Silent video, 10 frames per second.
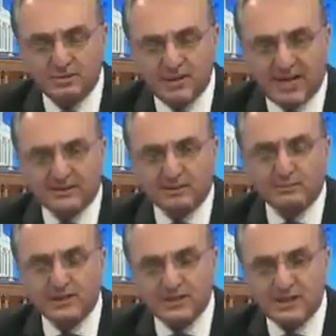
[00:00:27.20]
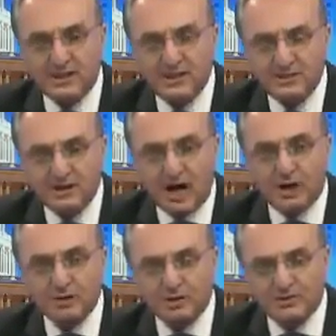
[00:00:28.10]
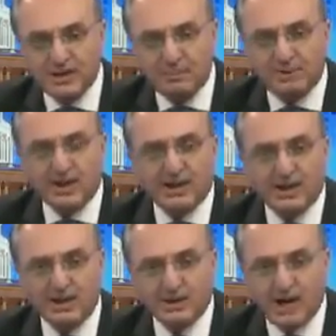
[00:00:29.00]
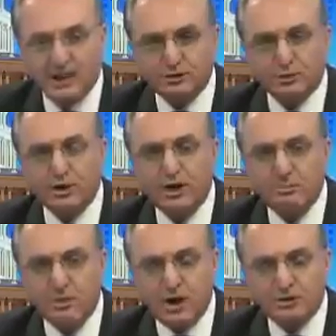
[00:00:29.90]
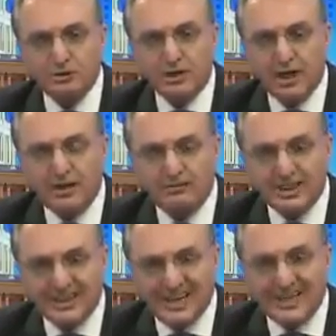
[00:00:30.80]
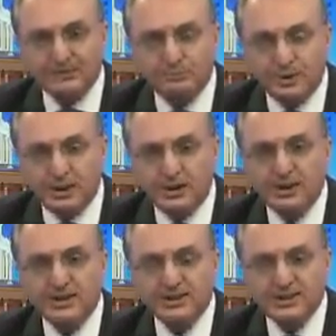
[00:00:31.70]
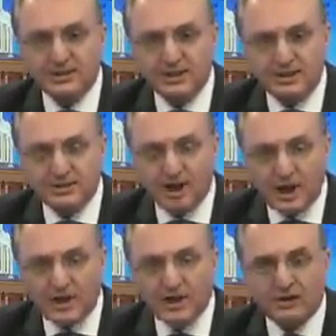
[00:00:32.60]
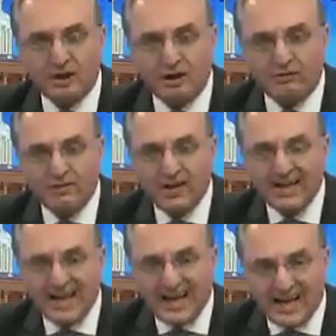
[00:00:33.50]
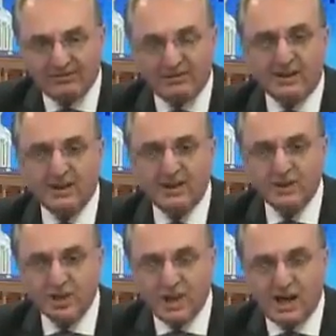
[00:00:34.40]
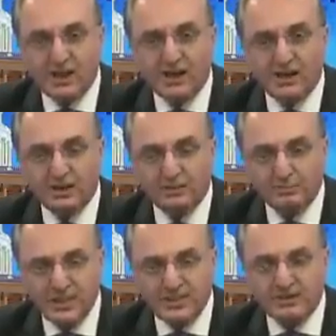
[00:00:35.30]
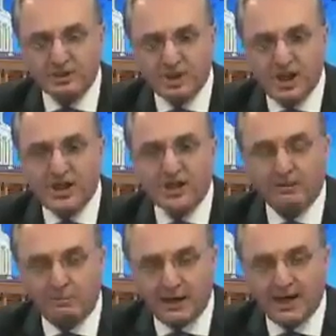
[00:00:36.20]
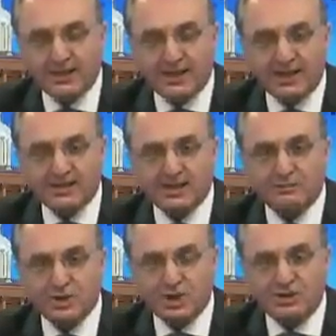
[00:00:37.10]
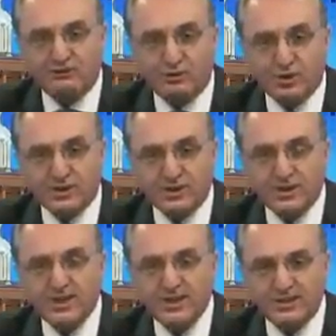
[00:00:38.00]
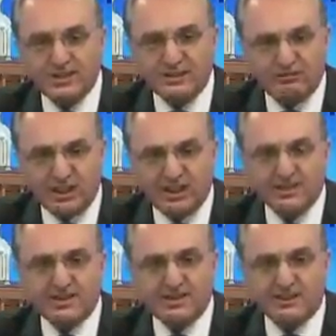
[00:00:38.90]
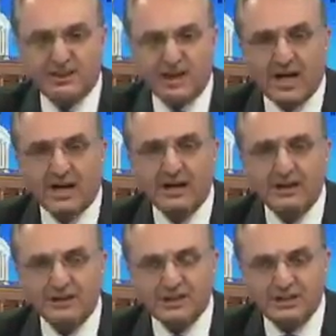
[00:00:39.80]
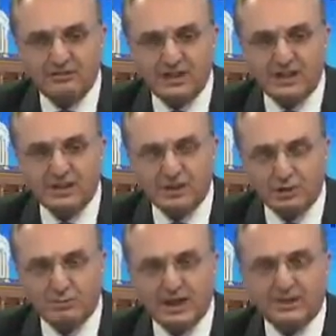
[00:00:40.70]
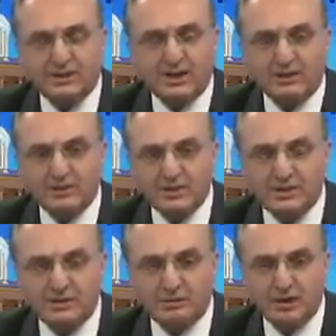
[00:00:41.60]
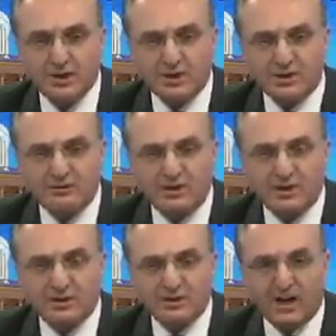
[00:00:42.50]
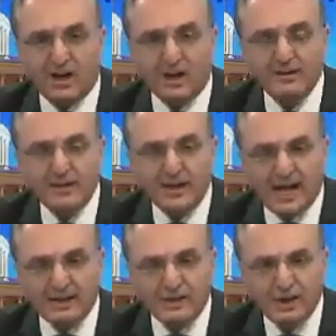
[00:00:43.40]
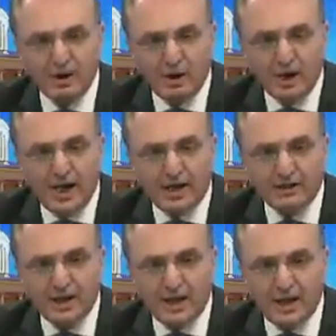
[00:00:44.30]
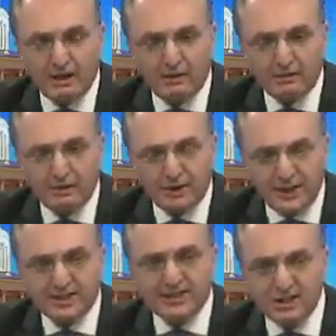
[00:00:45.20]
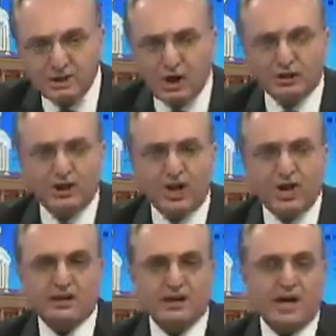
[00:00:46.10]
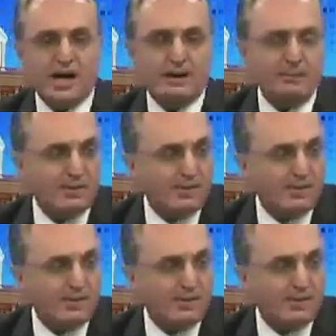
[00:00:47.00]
settlements, the towns of Stepanakert, Hadrut, Martini, have again been the target of heavy shelling, missile shelling by the Azerbaijani forces. The civilians are dying. The humanitarian situation is very dire. And, this is not going to happen.